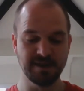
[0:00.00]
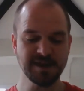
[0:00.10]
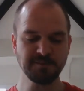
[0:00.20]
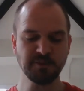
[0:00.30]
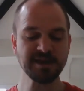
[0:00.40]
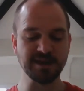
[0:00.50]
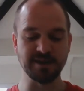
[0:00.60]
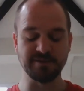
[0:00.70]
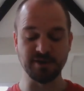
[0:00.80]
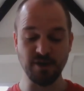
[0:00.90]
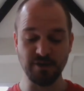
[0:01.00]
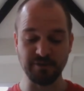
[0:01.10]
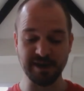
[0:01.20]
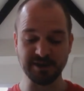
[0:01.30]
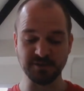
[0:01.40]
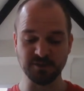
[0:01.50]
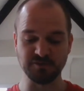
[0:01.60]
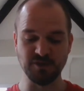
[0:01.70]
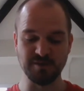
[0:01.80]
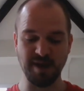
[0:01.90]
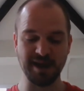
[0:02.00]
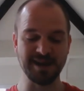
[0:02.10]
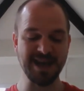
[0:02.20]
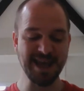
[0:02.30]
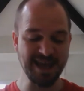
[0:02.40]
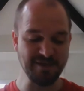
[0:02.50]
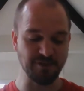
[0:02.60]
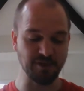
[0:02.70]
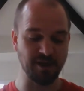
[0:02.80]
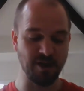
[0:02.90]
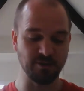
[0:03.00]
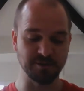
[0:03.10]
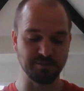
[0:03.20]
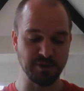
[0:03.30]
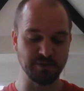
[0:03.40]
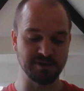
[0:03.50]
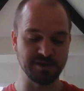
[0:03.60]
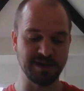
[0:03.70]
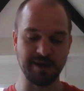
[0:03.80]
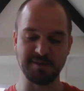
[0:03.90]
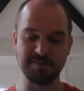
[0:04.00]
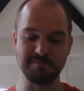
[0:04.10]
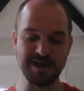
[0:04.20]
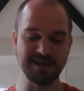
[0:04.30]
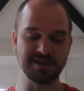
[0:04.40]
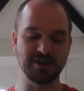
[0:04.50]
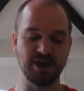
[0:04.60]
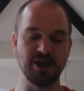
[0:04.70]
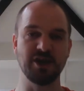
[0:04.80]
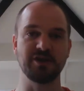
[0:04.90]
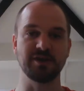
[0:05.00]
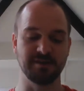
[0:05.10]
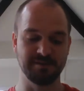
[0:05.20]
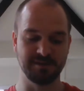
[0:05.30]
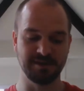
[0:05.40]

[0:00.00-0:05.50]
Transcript: This prison of an orphanage was run by an evil old boot named Mrs. Curdle.